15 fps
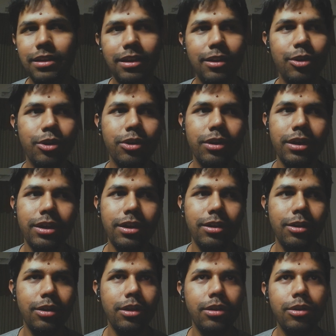Look,
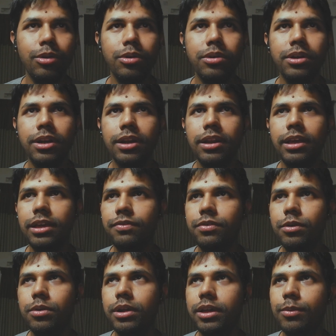Logan, like, if
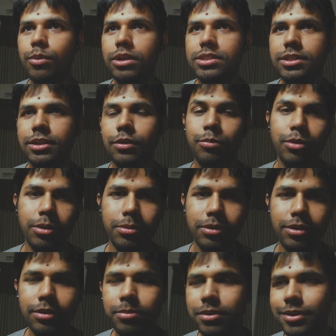you're, like, watching, you're probably
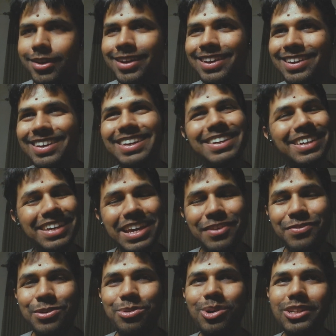not, but...
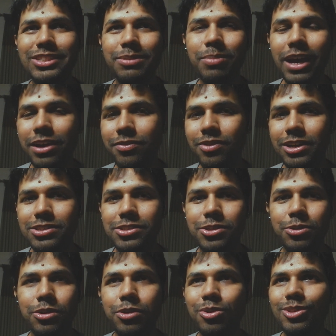If you're watching, my advice to
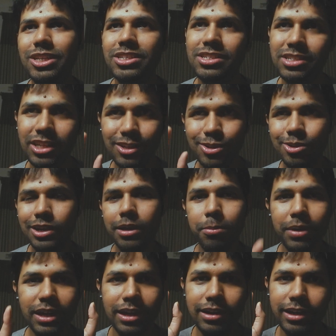you, you know, just stick to like
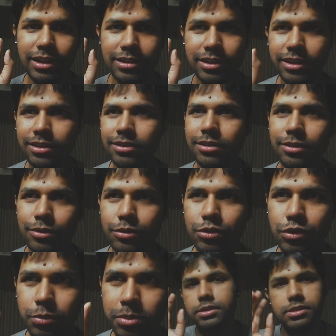making like you know,
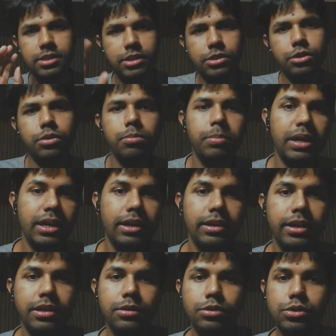stick to making
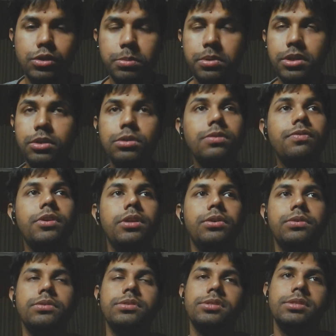your stupid YouTube
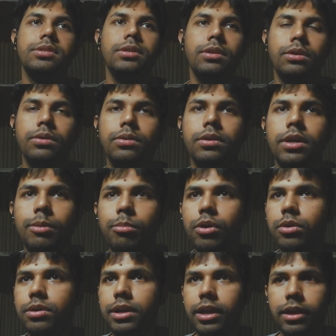videos, you know,
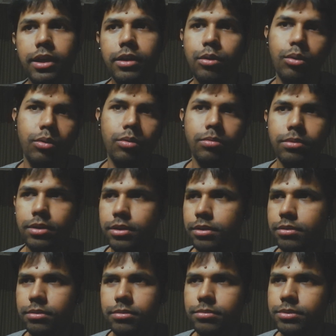about like, I don't know, like,
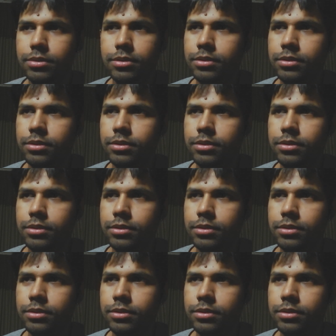you know,